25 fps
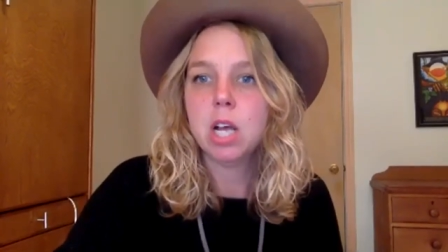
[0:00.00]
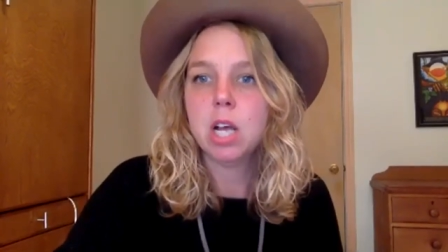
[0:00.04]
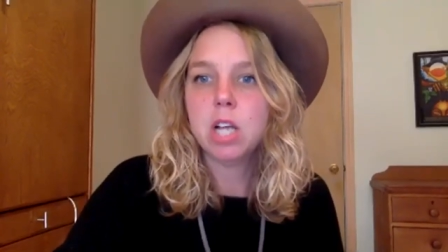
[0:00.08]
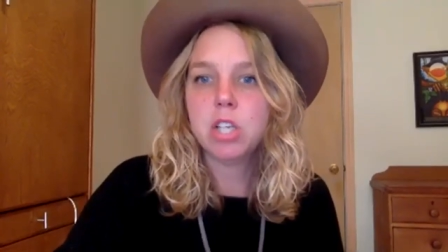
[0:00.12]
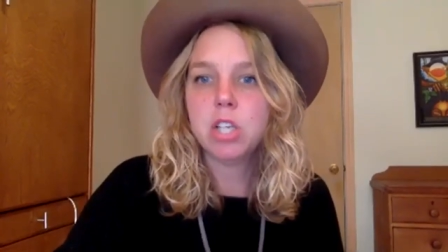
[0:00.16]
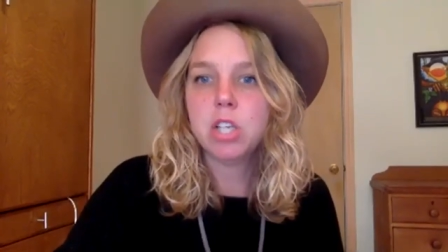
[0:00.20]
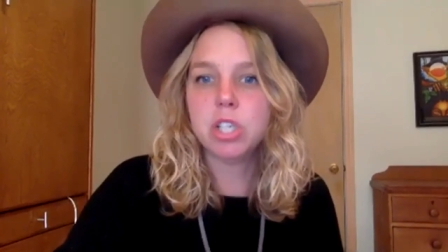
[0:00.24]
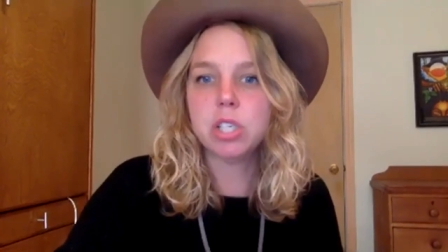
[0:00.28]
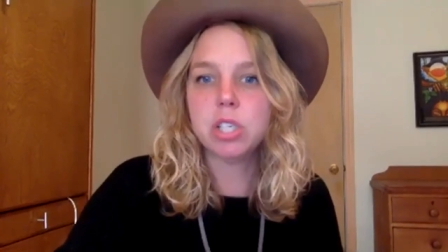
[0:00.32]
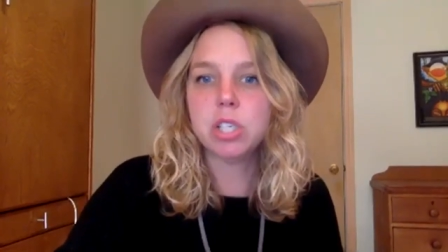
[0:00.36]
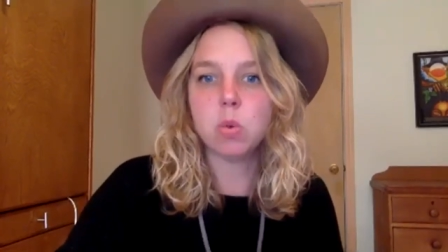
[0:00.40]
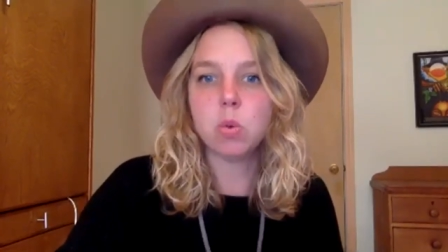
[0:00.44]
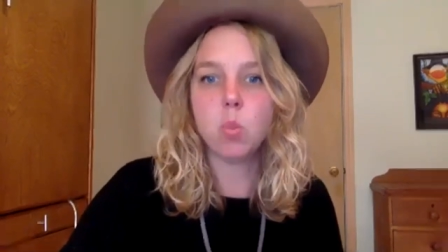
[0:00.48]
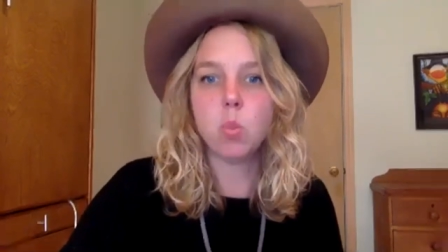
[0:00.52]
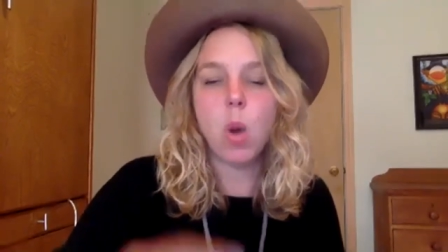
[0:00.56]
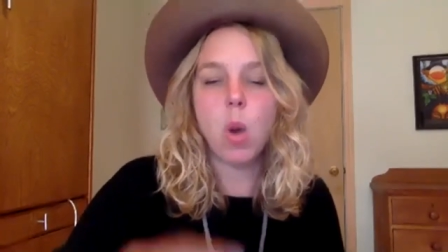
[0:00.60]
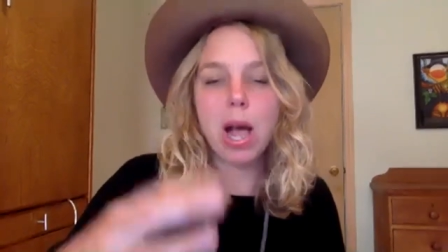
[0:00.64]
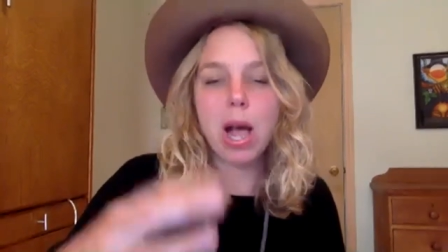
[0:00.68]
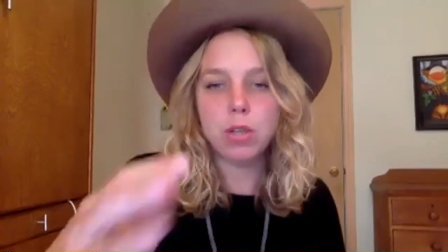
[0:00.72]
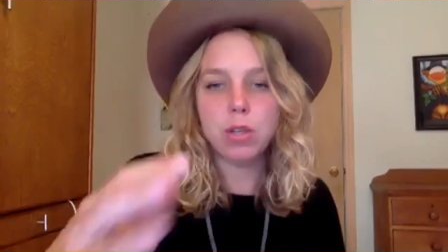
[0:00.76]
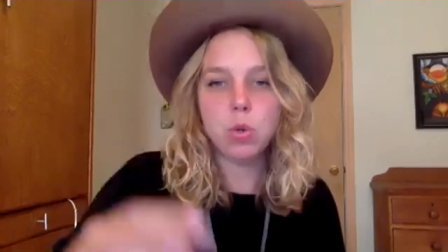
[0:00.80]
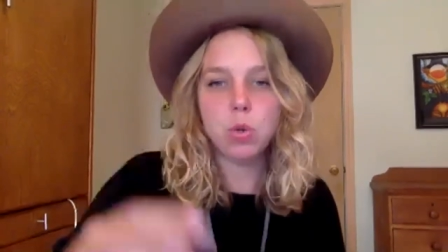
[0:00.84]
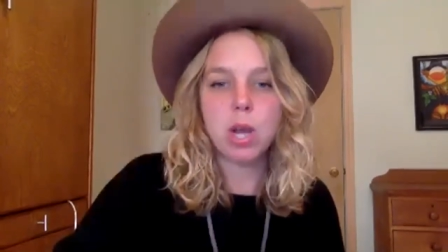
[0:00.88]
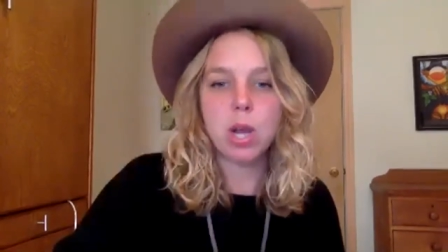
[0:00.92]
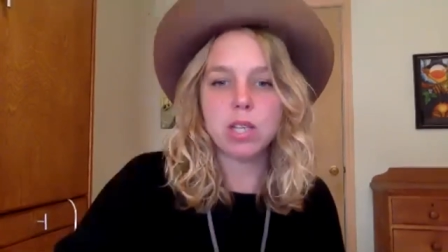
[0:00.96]
just
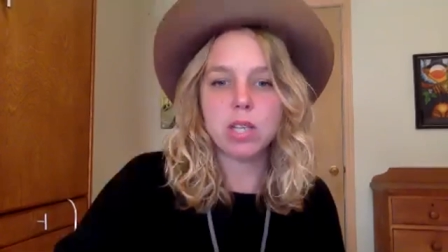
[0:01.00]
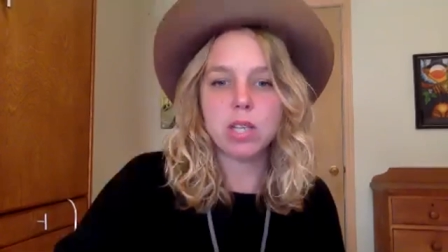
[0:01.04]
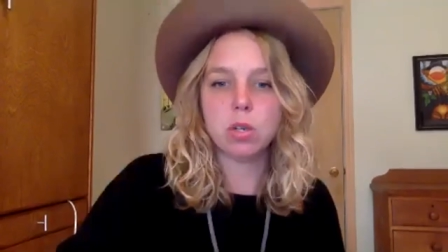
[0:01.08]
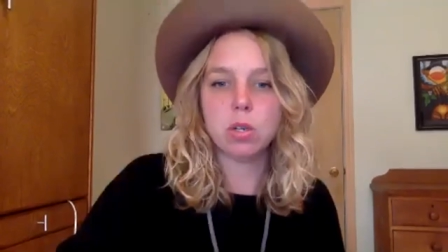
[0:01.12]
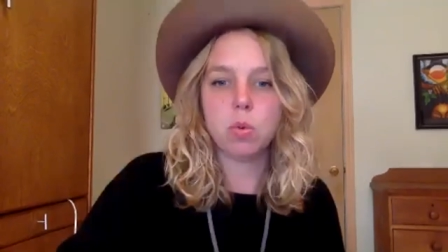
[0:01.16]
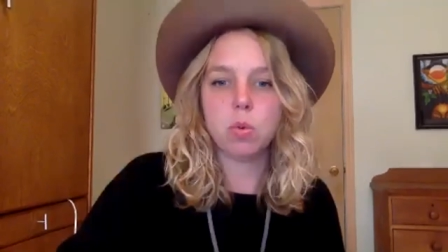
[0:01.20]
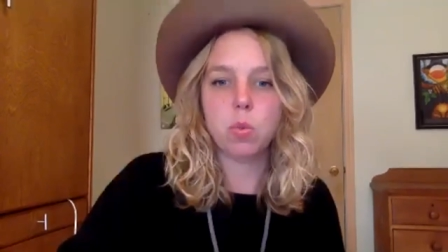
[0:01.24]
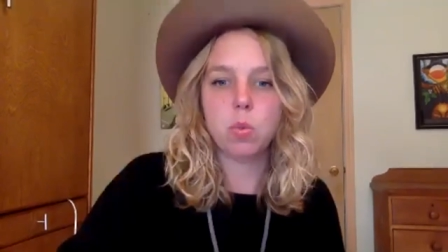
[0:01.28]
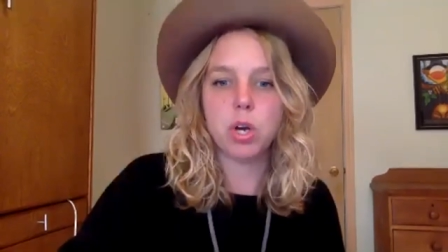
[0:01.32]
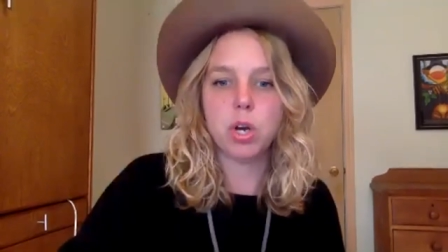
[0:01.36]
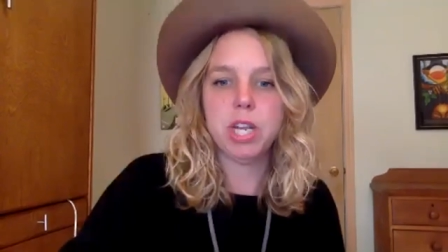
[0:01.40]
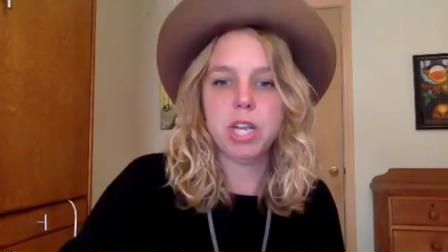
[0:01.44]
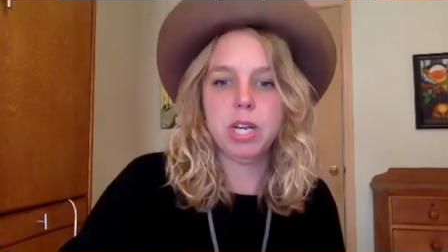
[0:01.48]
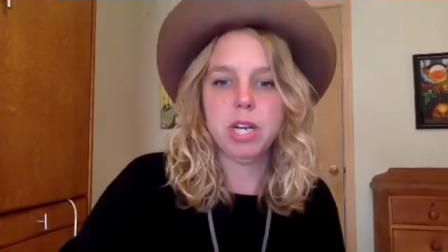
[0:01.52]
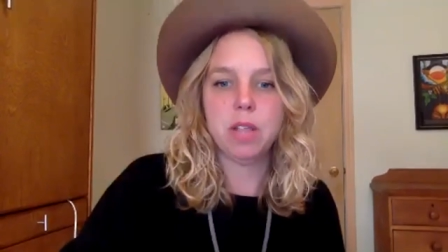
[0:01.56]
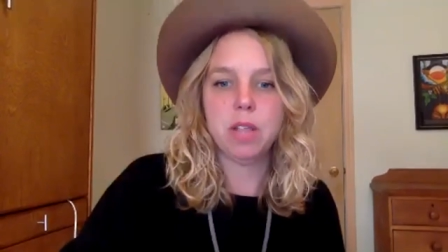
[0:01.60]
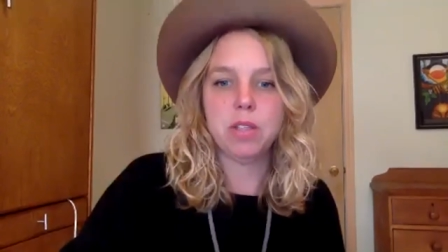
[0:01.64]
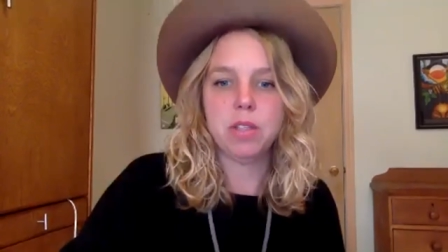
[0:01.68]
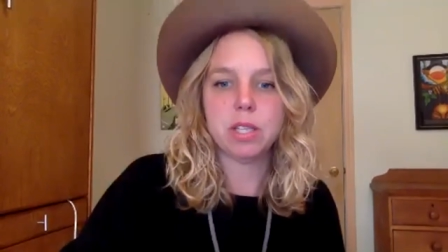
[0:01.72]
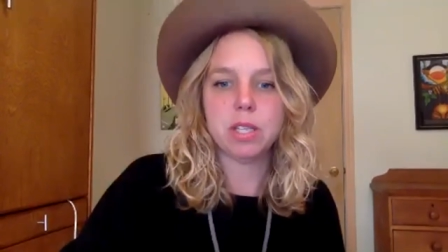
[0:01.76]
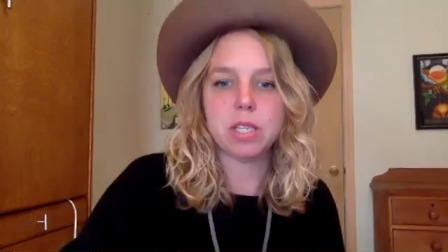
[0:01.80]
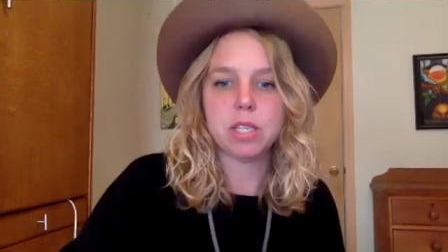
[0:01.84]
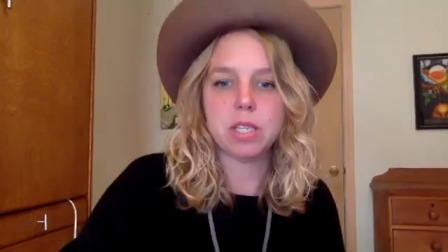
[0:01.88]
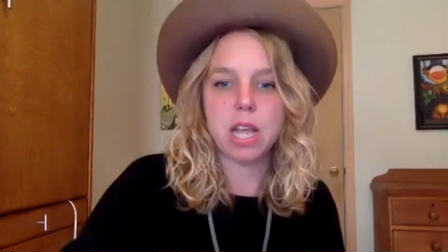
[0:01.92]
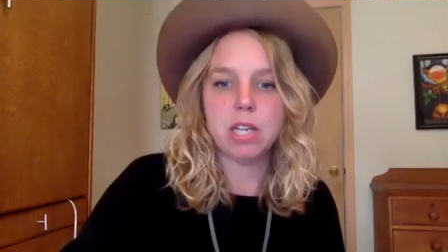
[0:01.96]
while you guys are working on this,